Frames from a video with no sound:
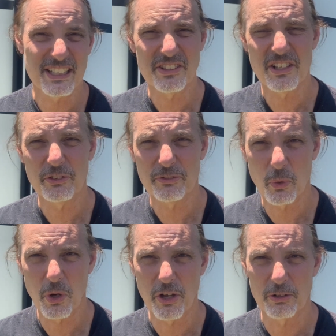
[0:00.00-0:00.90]
that's another
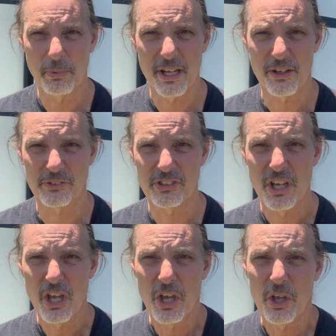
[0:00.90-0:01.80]
400 pounds.
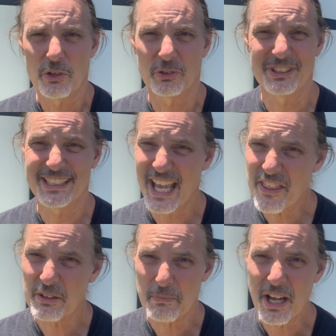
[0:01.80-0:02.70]
So
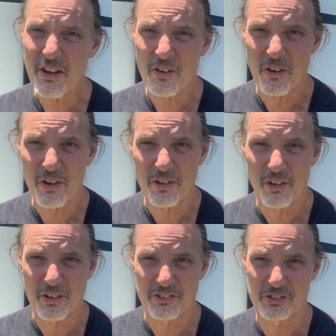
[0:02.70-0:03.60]
together, my
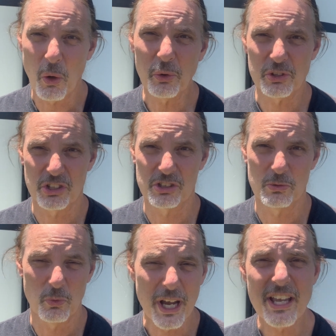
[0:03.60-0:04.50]
solar
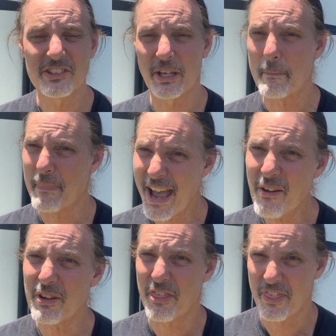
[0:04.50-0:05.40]
system weighs
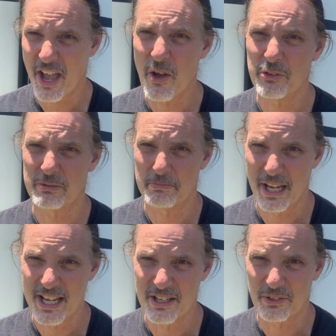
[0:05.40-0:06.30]
about a thousand
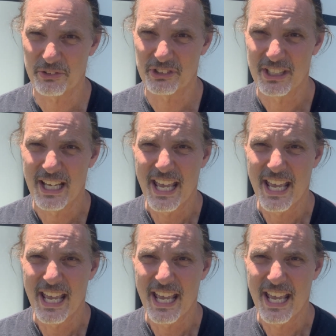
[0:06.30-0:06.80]
pounds.